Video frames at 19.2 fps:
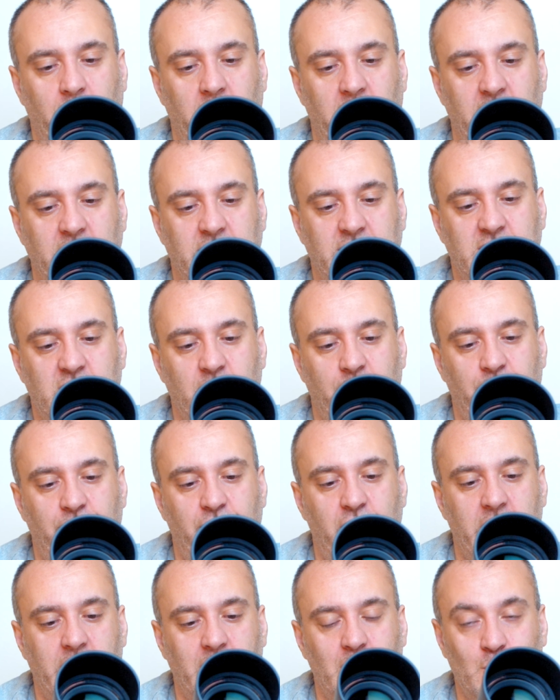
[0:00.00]
It's
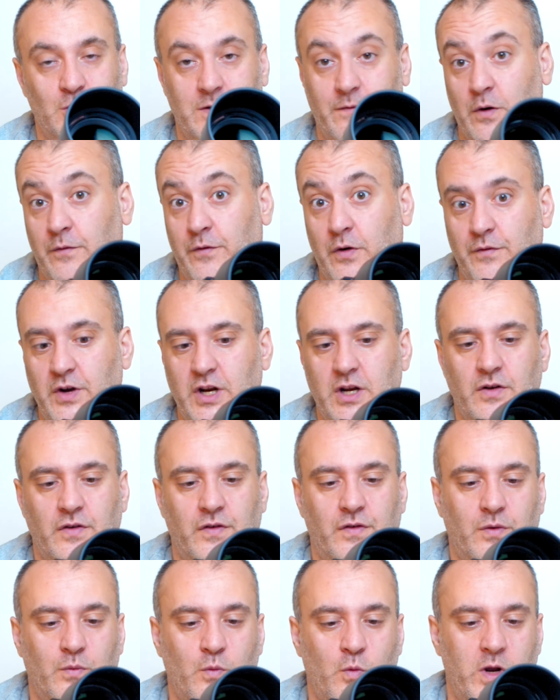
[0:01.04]
very useful for
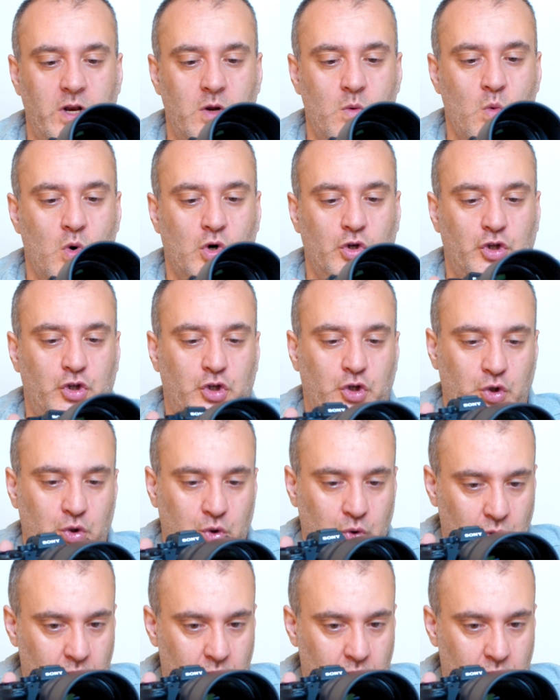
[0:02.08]
videos when you want to